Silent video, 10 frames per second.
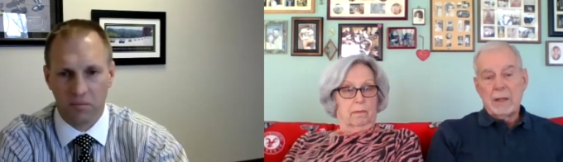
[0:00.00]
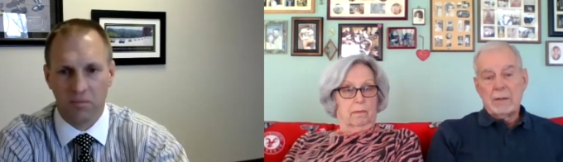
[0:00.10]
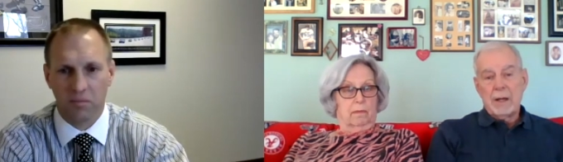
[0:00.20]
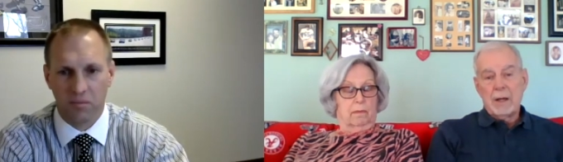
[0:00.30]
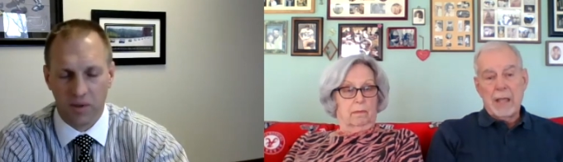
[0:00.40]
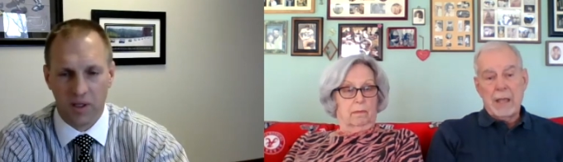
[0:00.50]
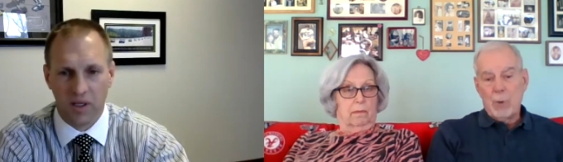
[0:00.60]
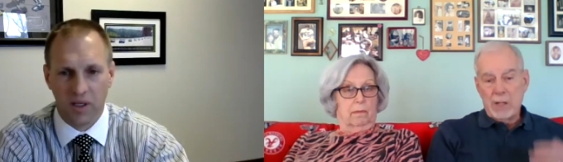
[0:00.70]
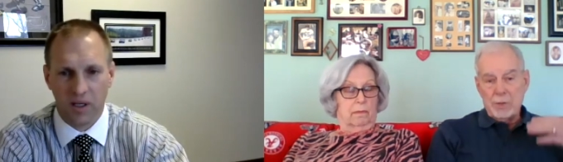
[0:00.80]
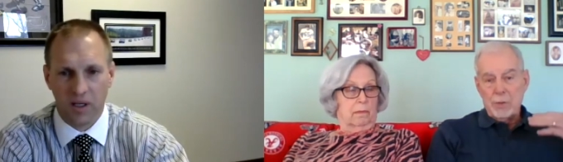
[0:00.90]
Speaker 1: And uh, and
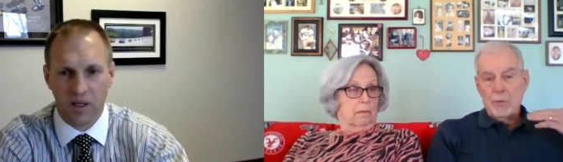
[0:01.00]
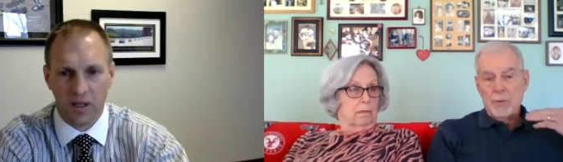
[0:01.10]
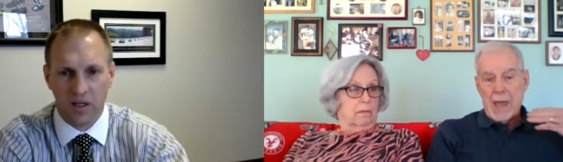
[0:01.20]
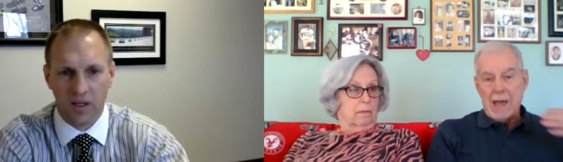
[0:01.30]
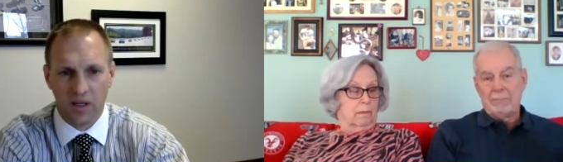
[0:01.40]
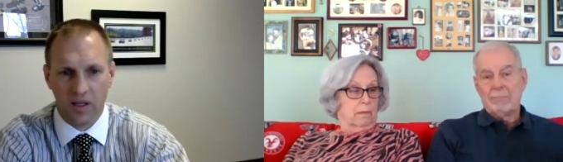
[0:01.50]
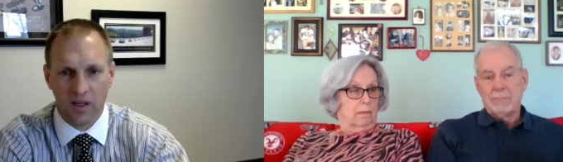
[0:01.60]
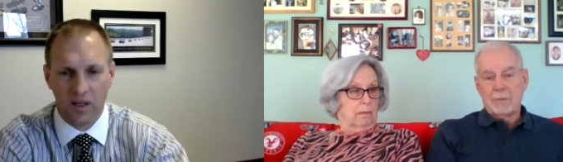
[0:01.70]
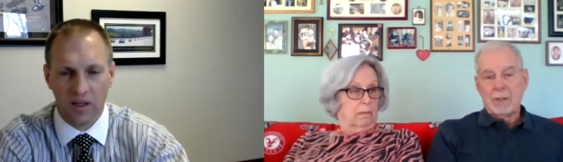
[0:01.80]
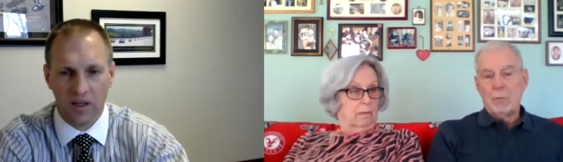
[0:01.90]
we knew that
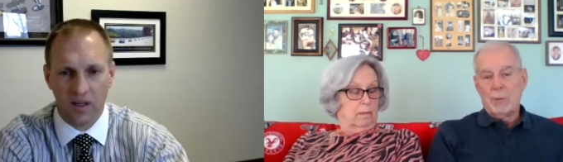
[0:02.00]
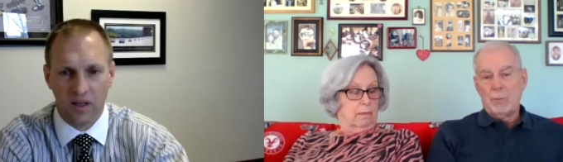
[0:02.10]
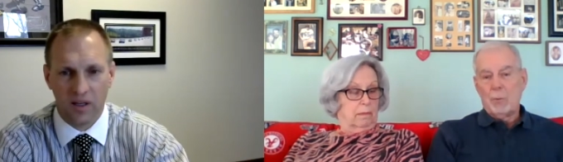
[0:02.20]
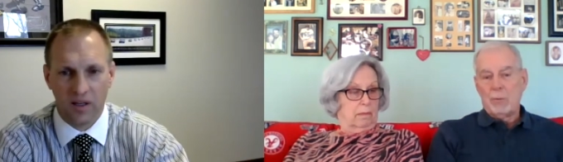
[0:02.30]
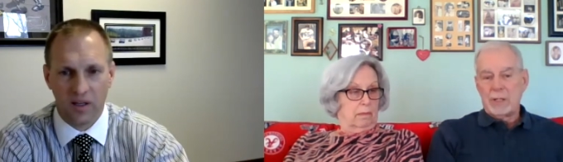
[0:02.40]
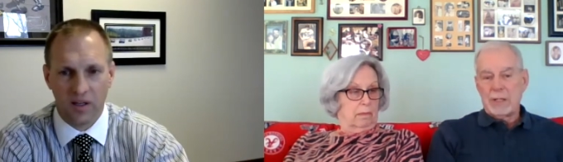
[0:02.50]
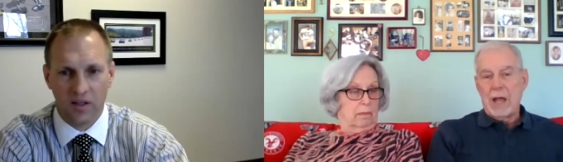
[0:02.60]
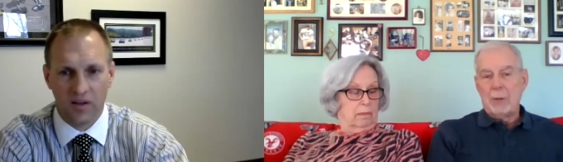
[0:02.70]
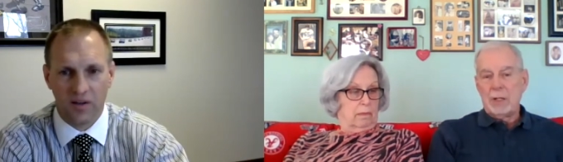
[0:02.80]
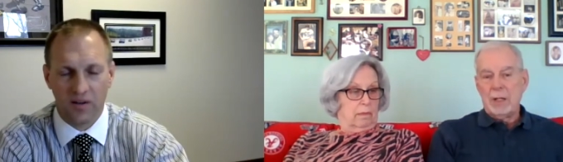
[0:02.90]
you know when when
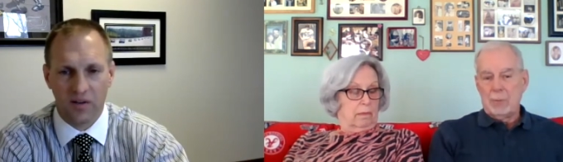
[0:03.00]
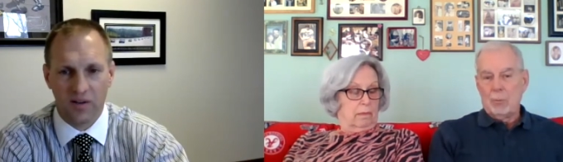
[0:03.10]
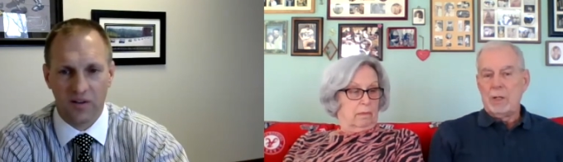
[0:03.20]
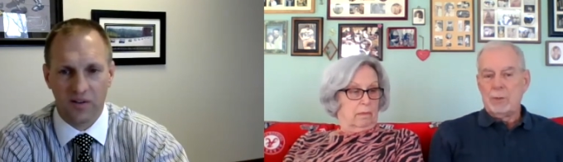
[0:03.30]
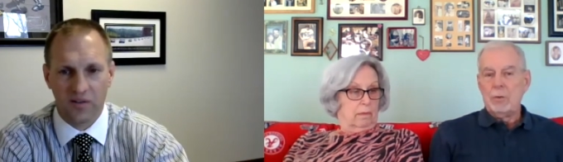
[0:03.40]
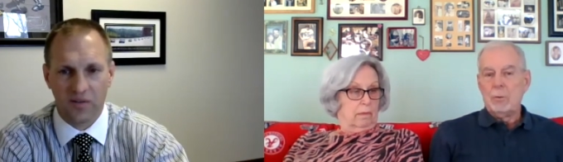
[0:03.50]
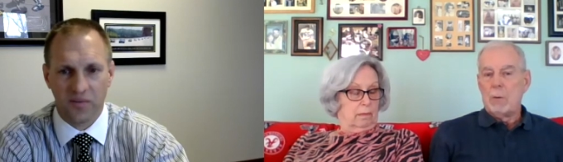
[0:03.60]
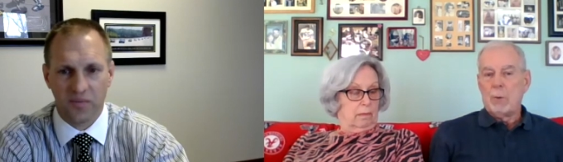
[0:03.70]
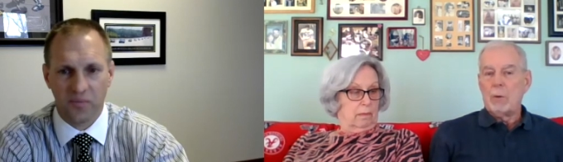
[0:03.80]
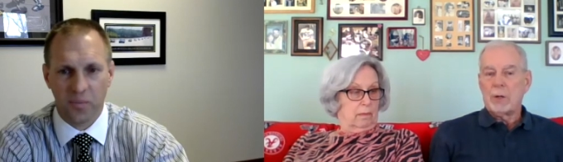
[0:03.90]
retirement hit, we knew
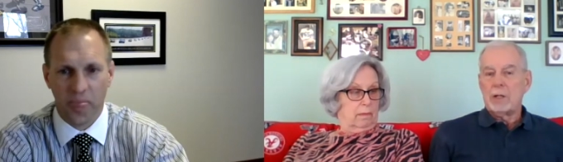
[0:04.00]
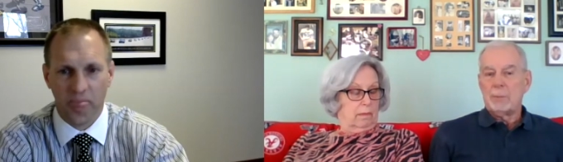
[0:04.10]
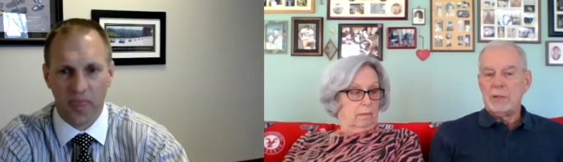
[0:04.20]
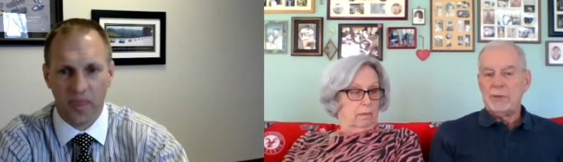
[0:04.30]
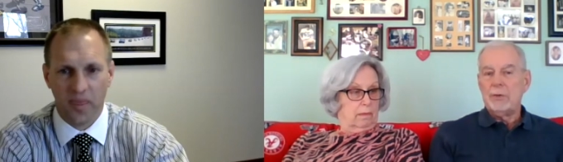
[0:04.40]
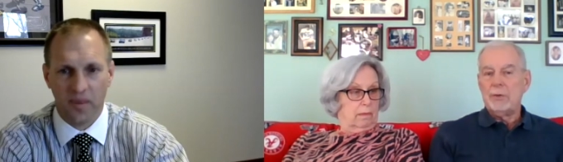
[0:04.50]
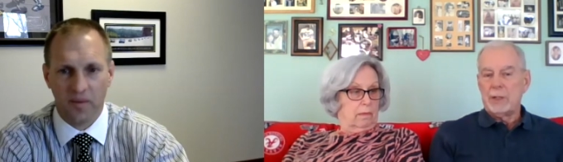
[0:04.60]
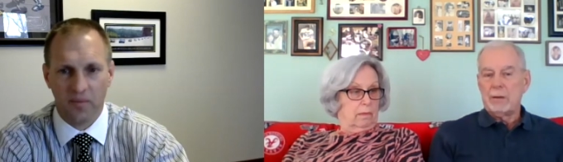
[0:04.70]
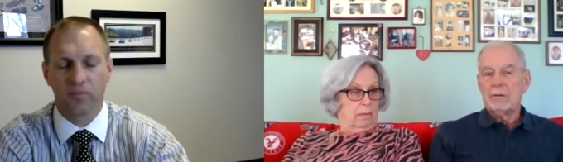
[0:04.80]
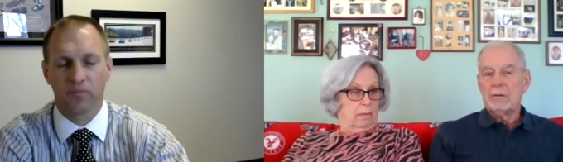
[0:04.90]
what we were going to be doing.